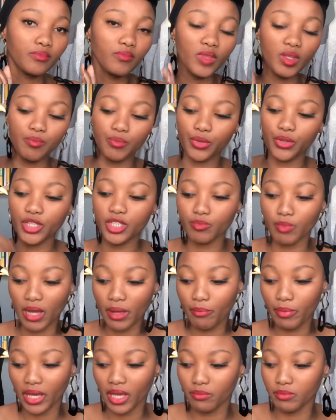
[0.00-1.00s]
Because my
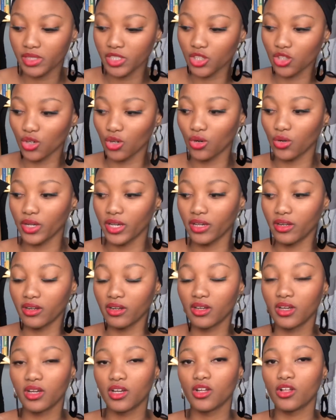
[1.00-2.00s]
payments go in
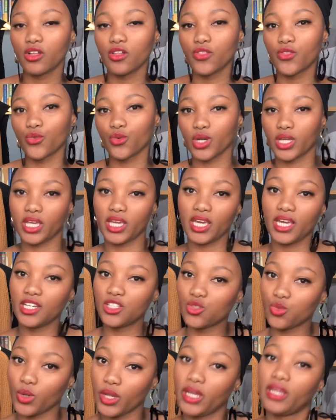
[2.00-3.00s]
through a
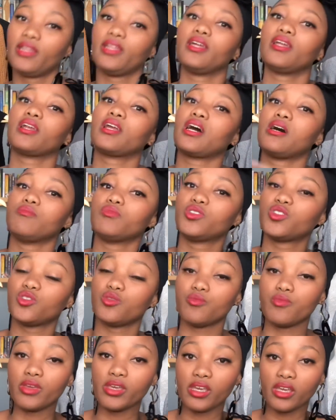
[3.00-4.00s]
gateway, then it comes to
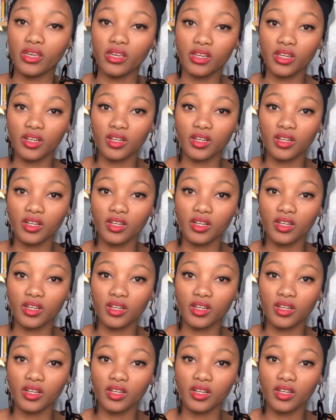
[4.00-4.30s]
me,